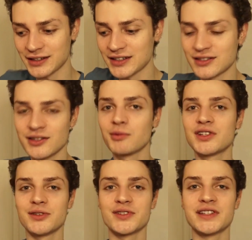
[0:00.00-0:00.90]
You need to know
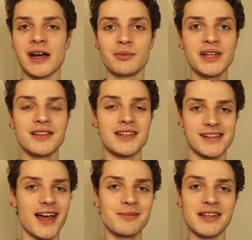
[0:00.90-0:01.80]
when to use the down B, the
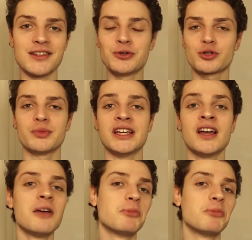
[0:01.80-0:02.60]
side B, the neutral B.